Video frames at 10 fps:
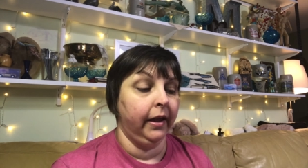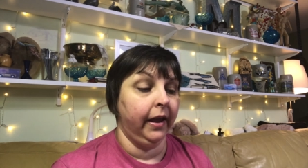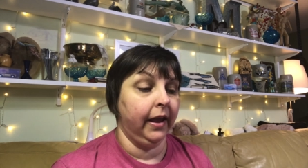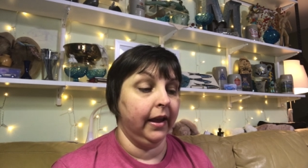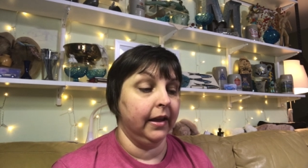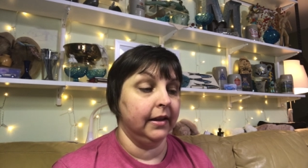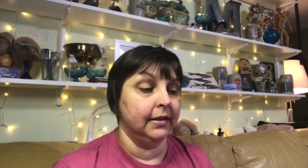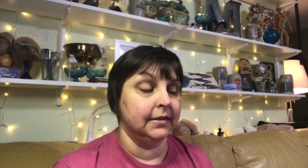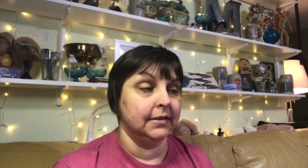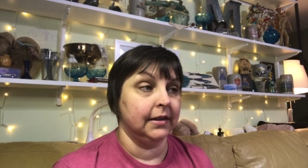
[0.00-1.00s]

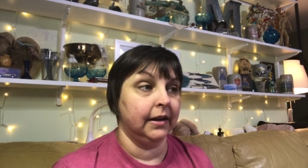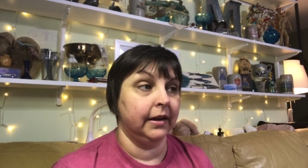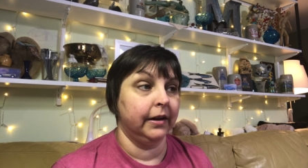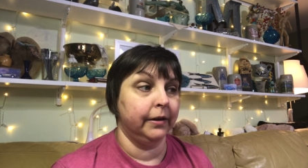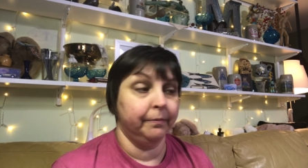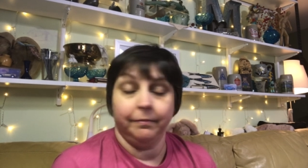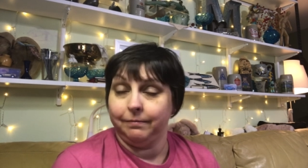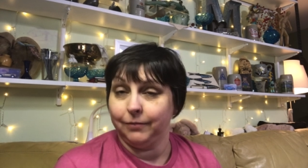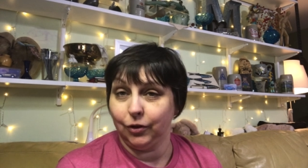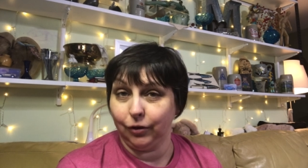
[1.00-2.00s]
And um,
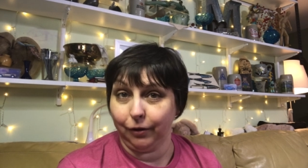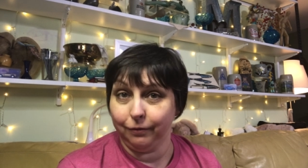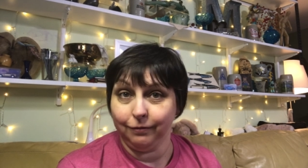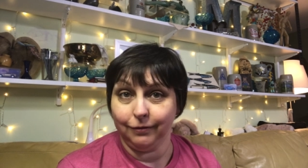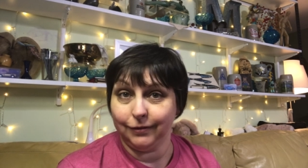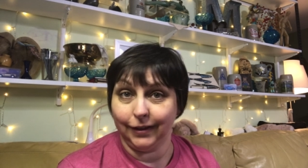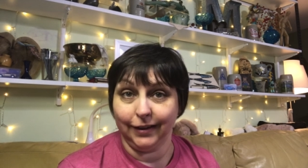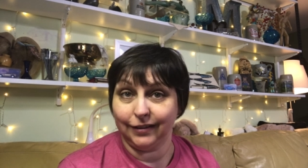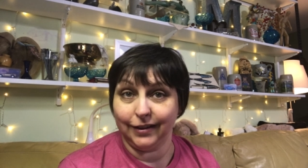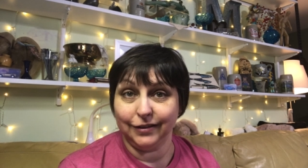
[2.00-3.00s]
so
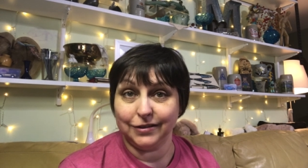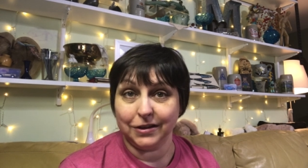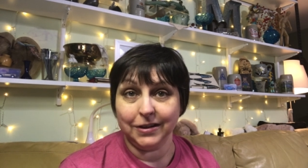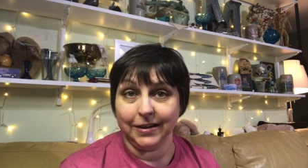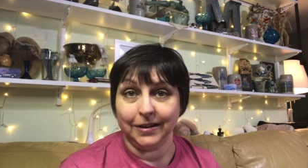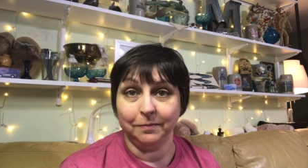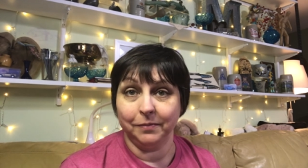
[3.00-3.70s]
let's get started.